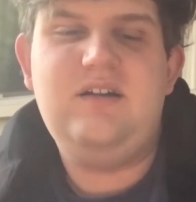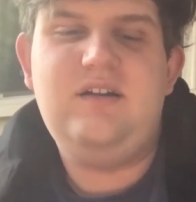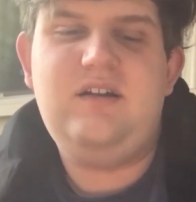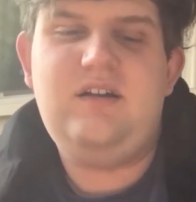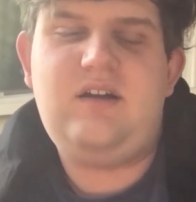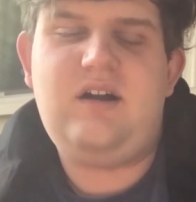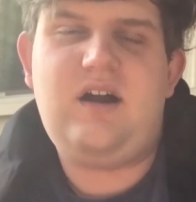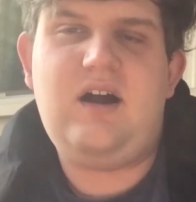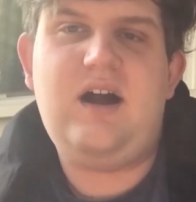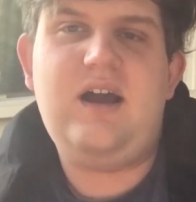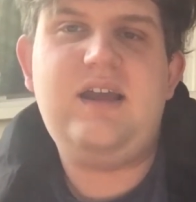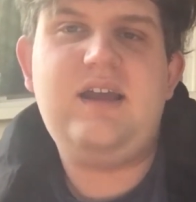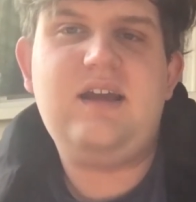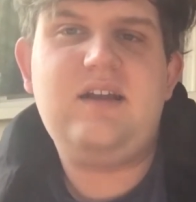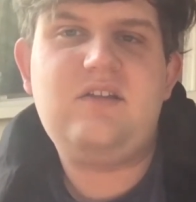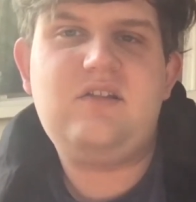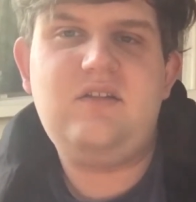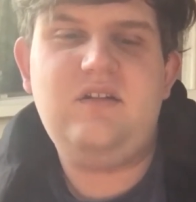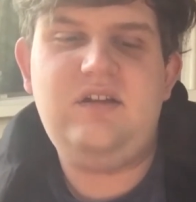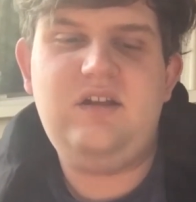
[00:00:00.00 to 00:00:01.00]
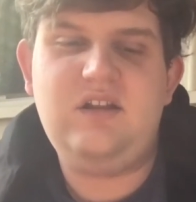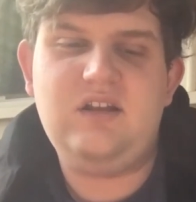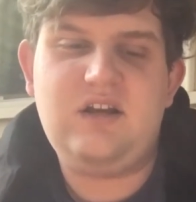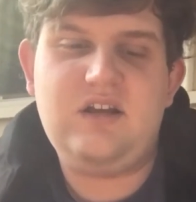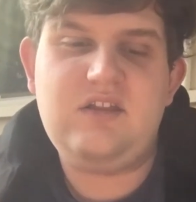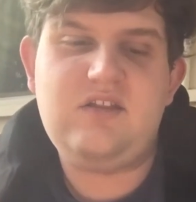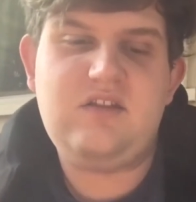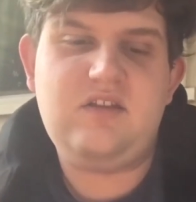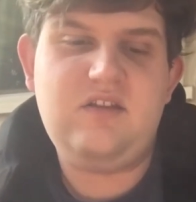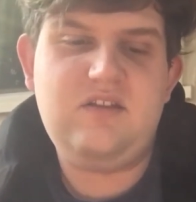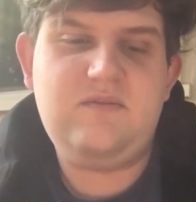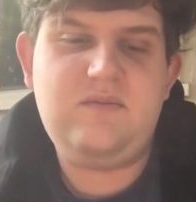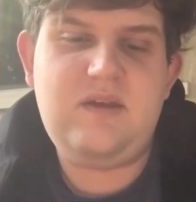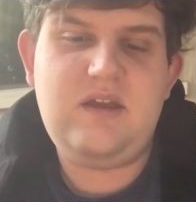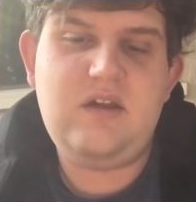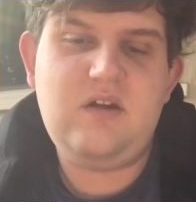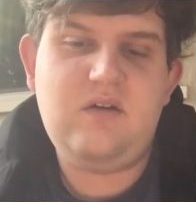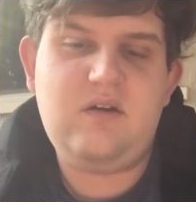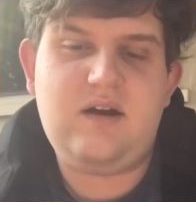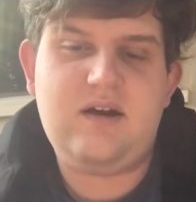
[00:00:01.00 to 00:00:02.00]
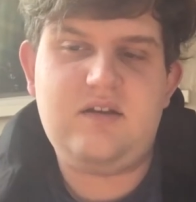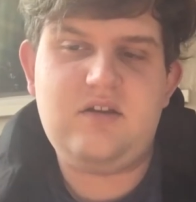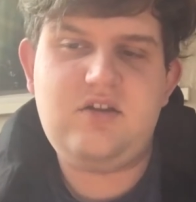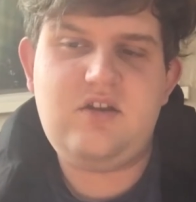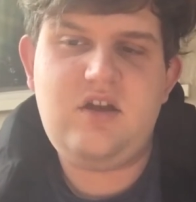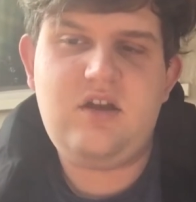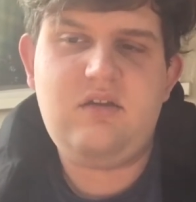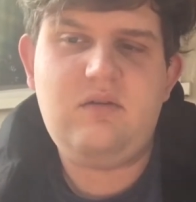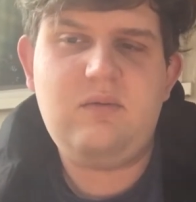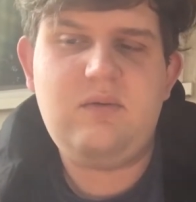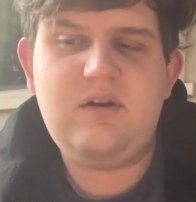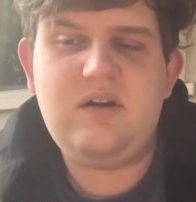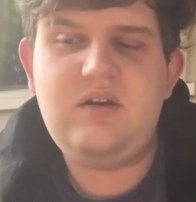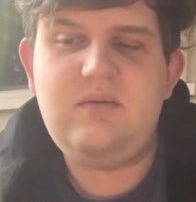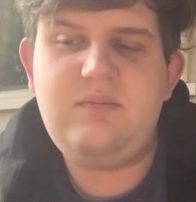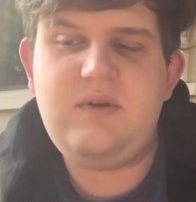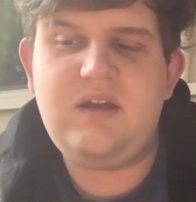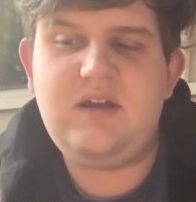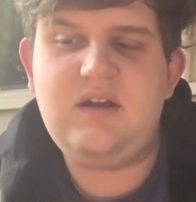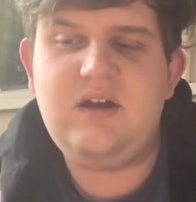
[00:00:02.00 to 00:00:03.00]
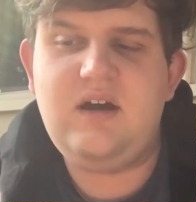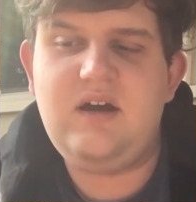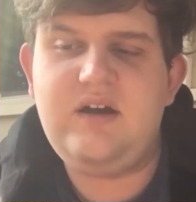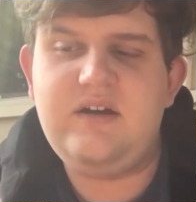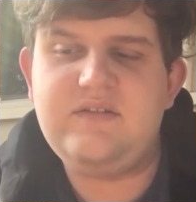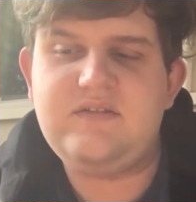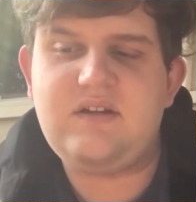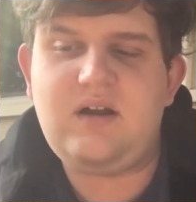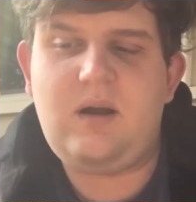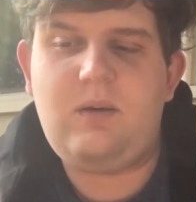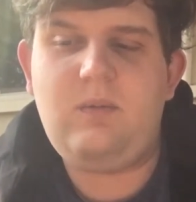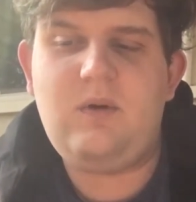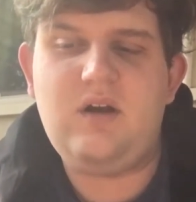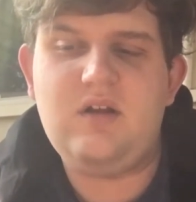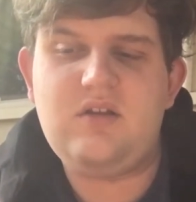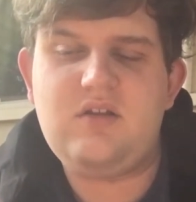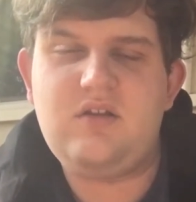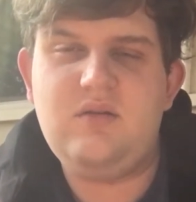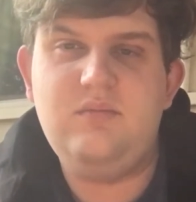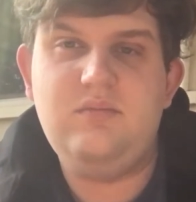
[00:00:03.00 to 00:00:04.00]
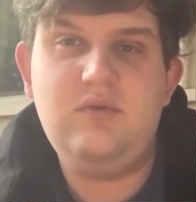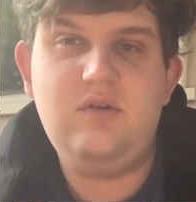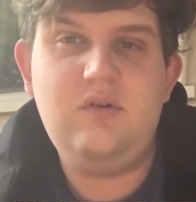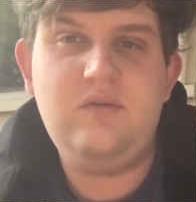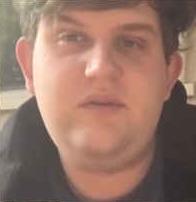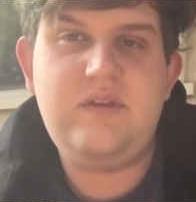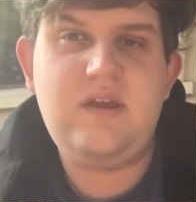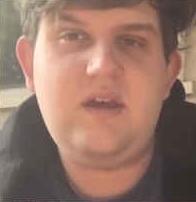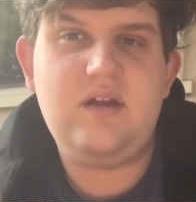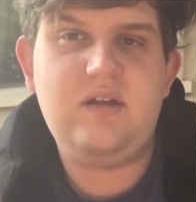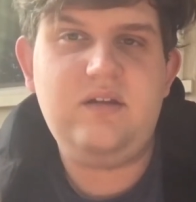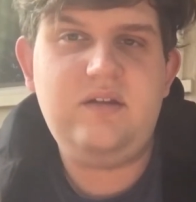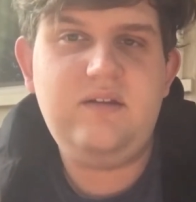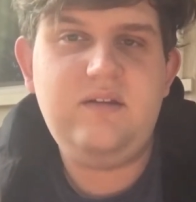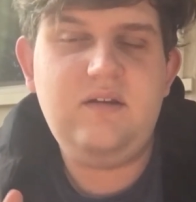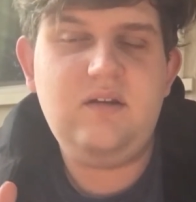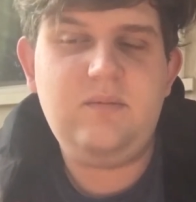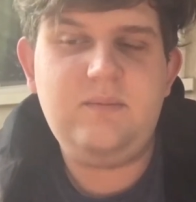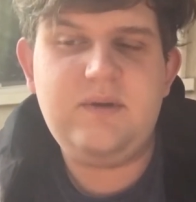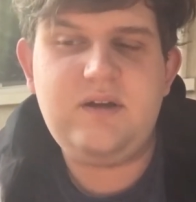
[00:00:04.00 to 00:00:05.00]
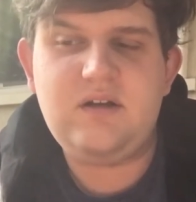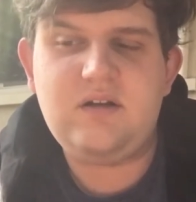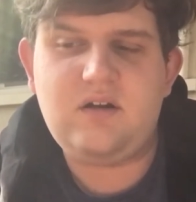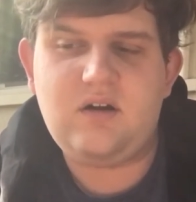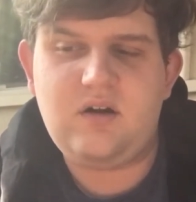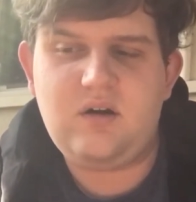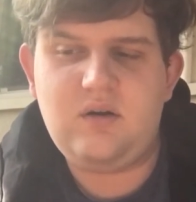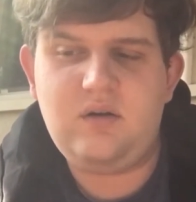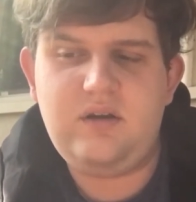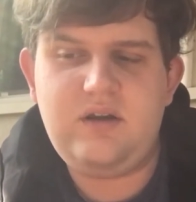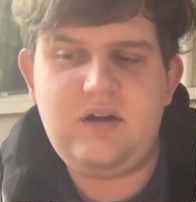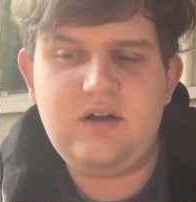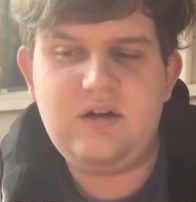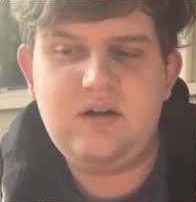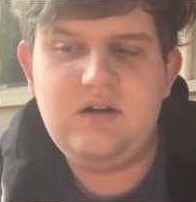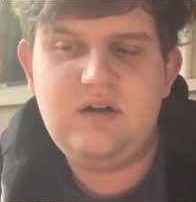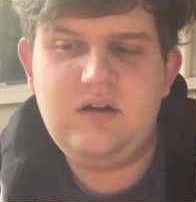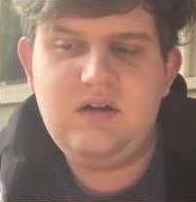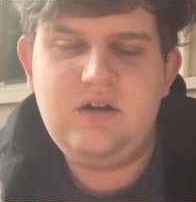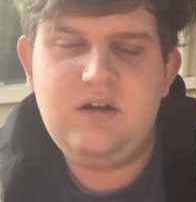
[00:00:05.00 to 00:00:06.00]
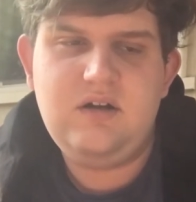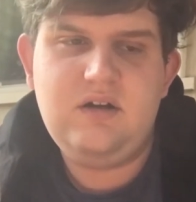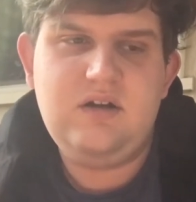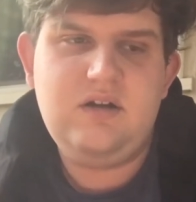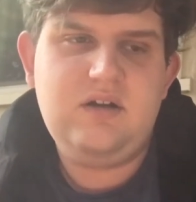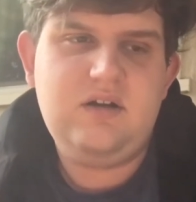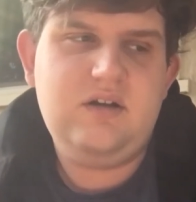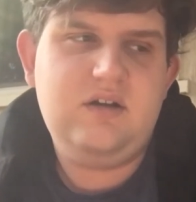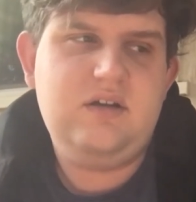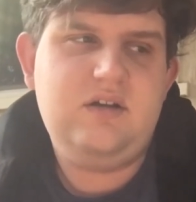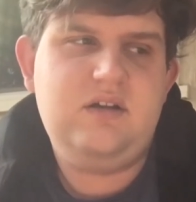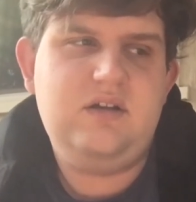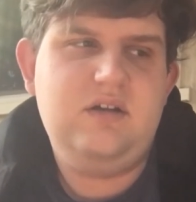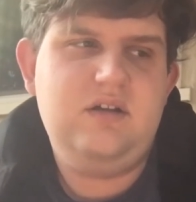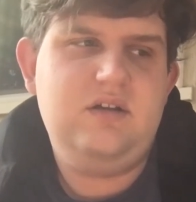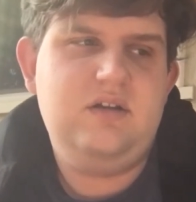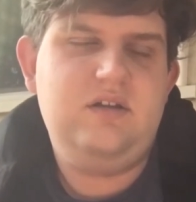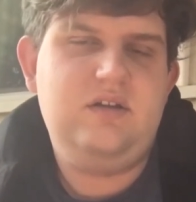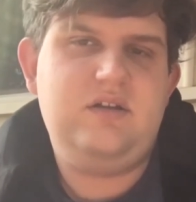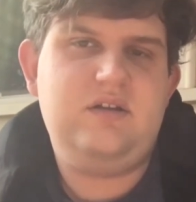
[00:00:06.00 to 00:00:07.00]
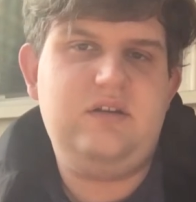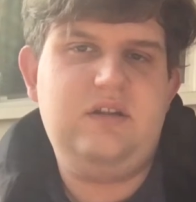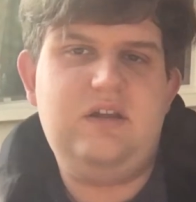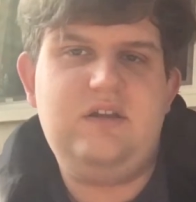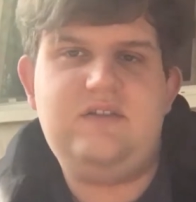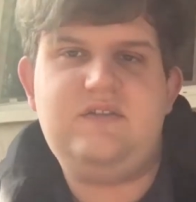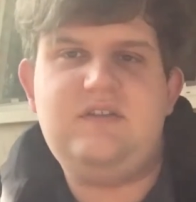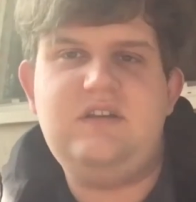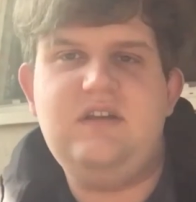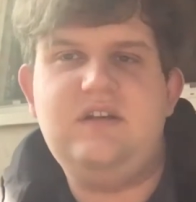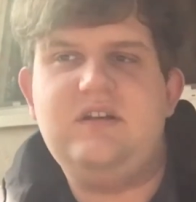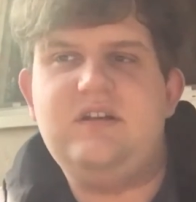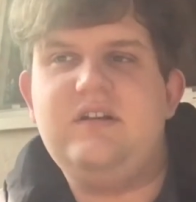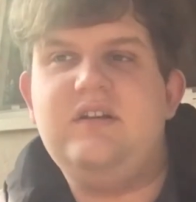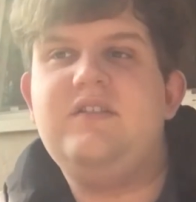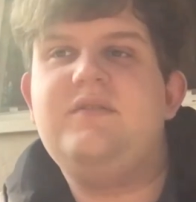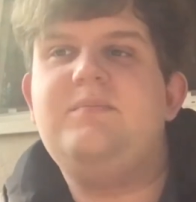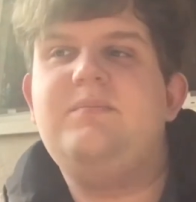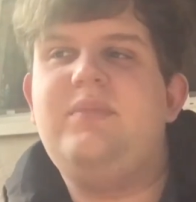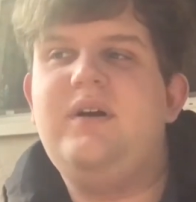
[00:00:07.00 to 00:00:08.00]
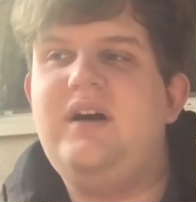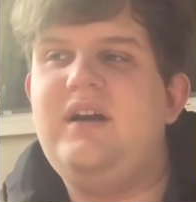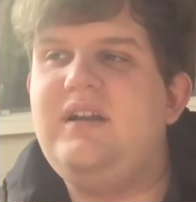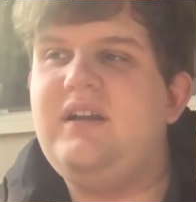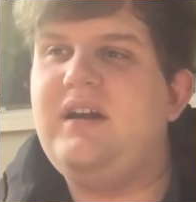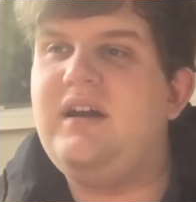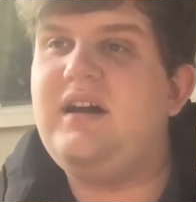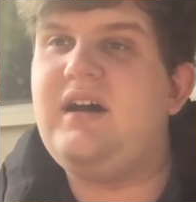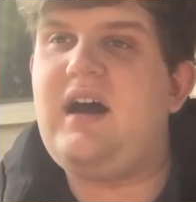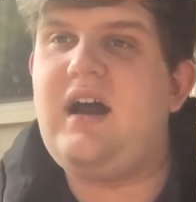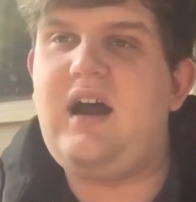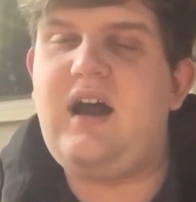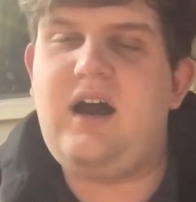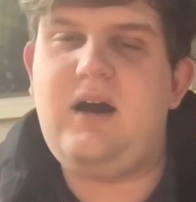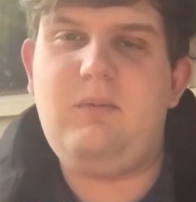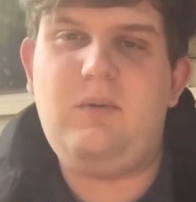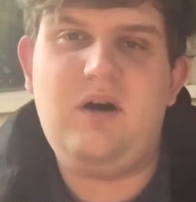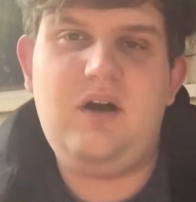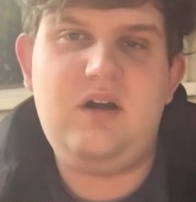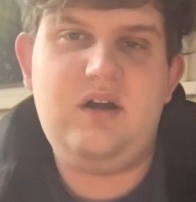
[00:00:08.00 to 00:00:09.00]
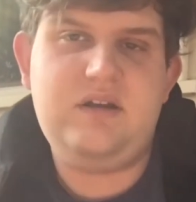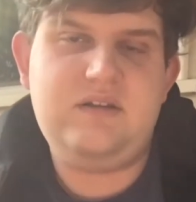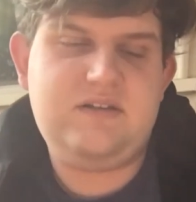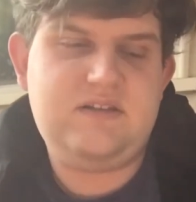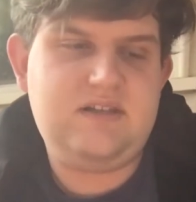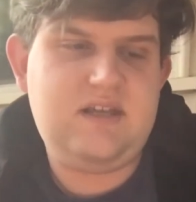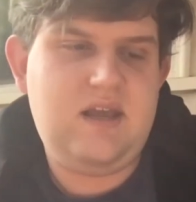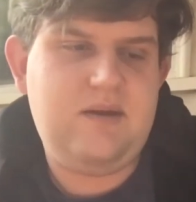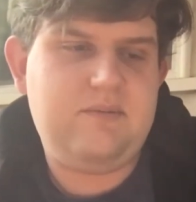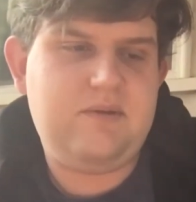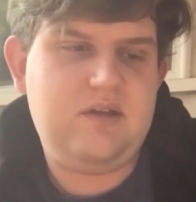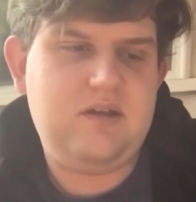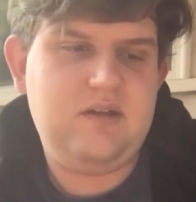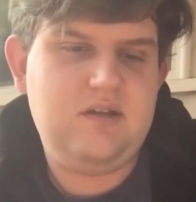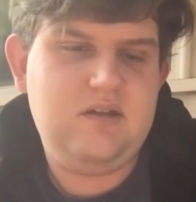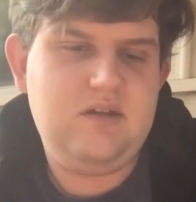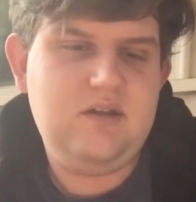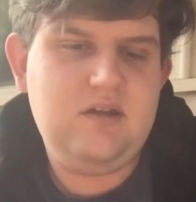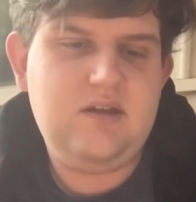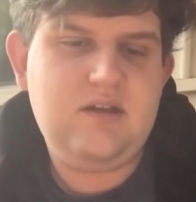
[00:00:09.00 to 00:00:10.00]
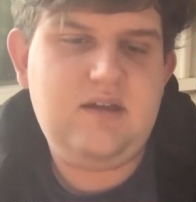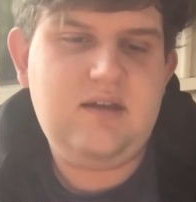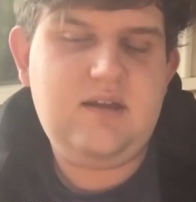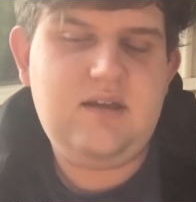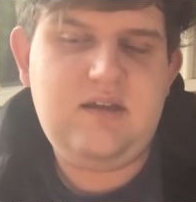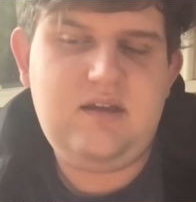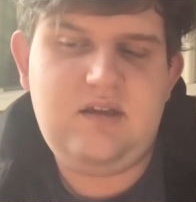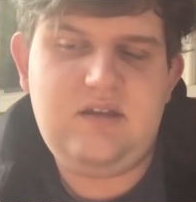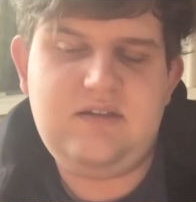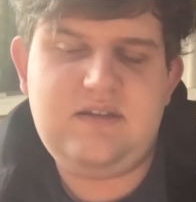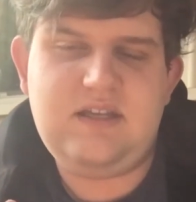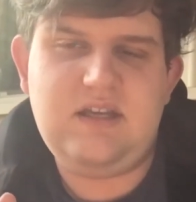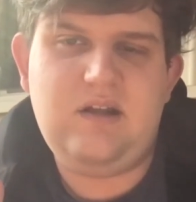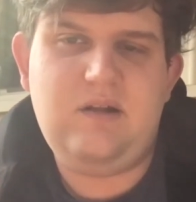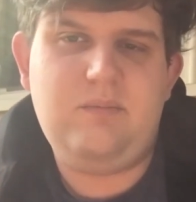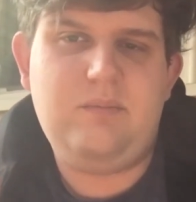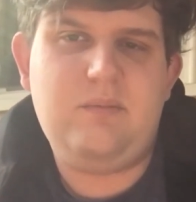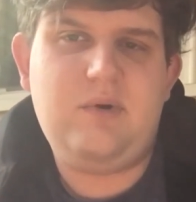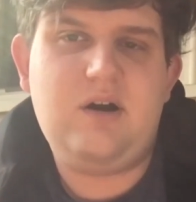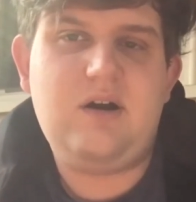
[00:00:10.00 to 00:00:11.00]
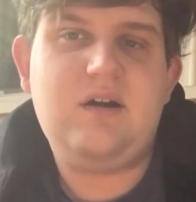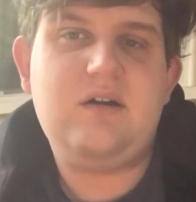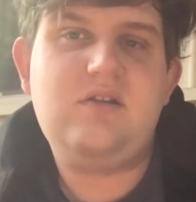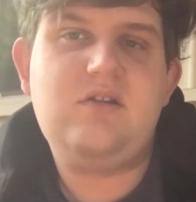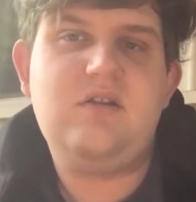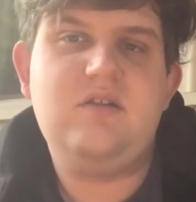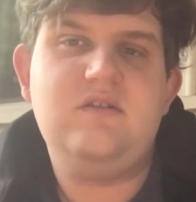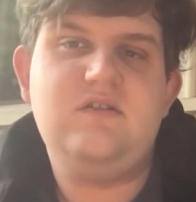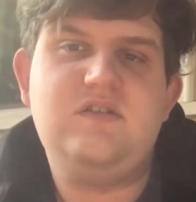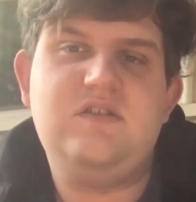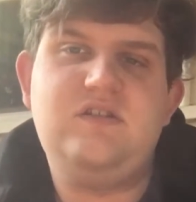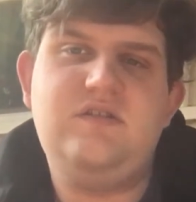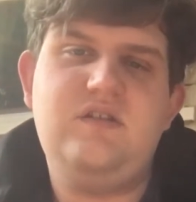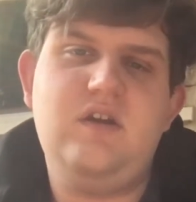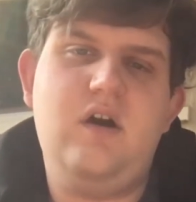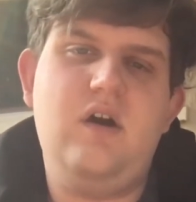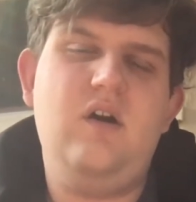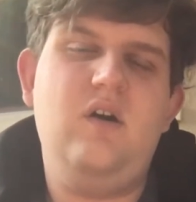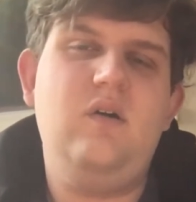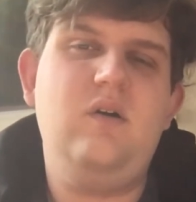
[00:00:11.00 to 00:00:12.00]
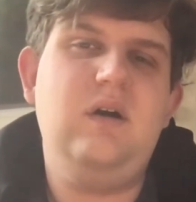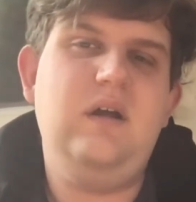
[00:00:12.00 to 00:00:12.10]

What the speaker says: I actually launched this video on January because I watched the movie a little bit earlier this year, but I want to save it until March. So